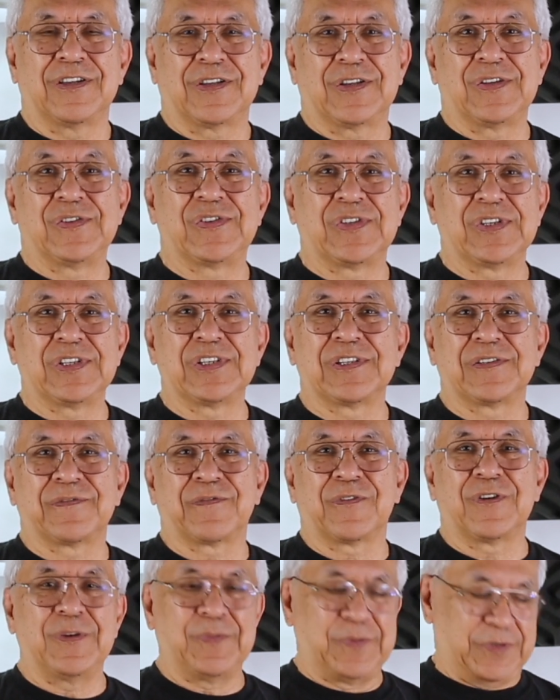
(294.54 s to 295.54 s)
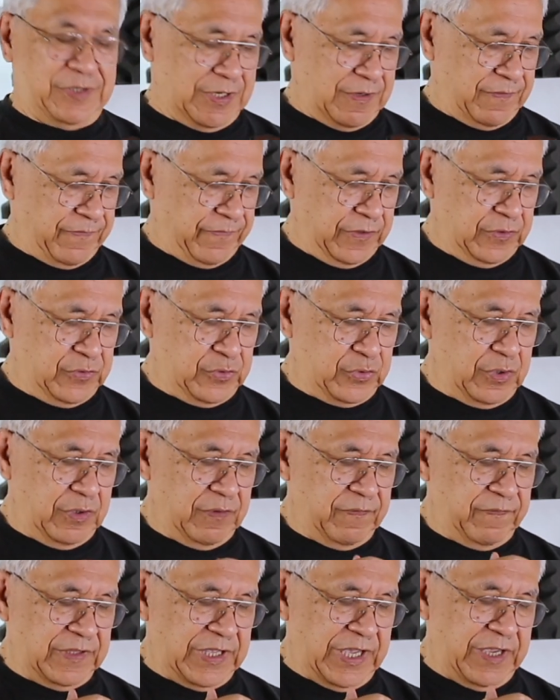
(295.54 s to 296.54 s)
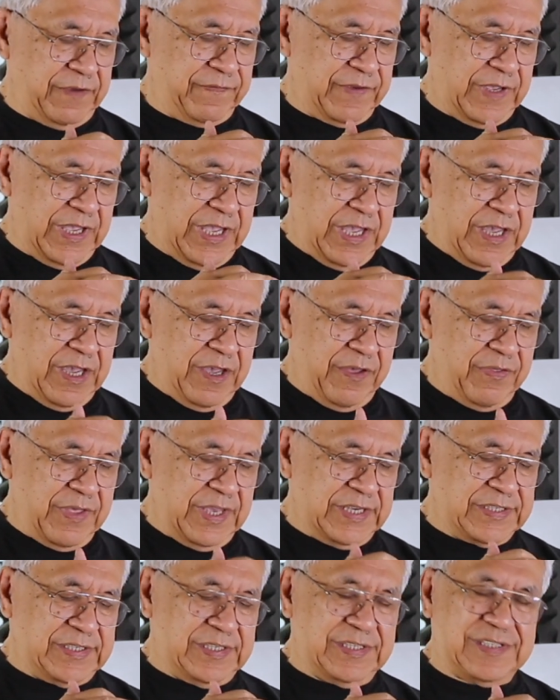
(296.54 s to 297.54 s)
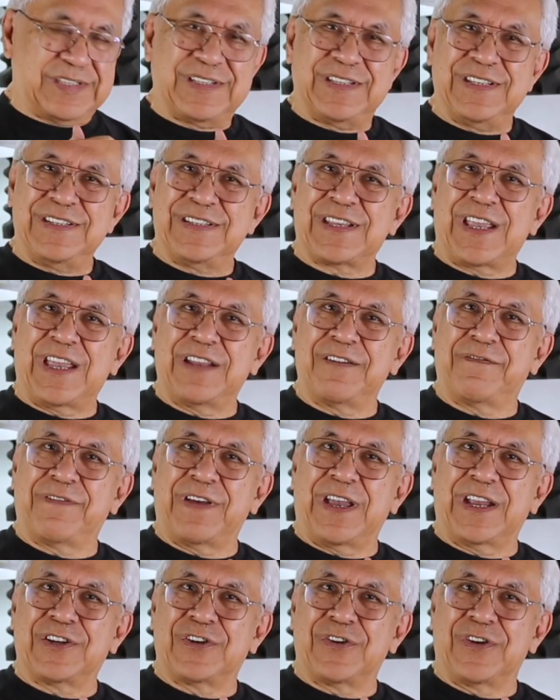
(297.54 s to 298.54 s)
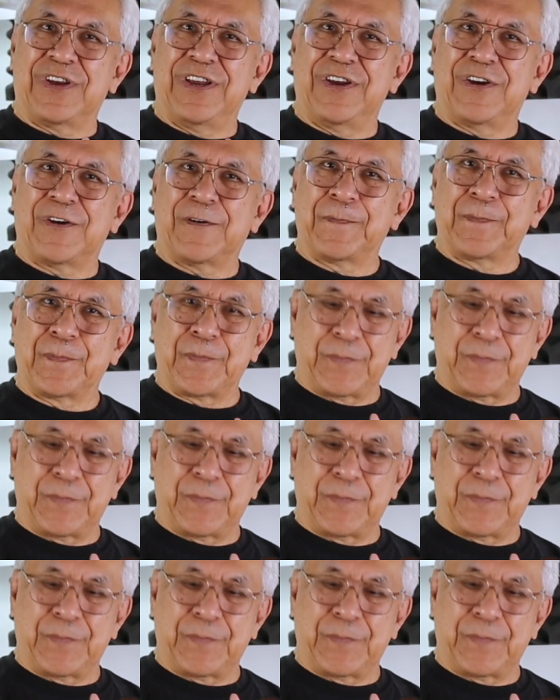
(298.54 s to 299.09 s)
considers for himself the tree of life, and that's this design factor here.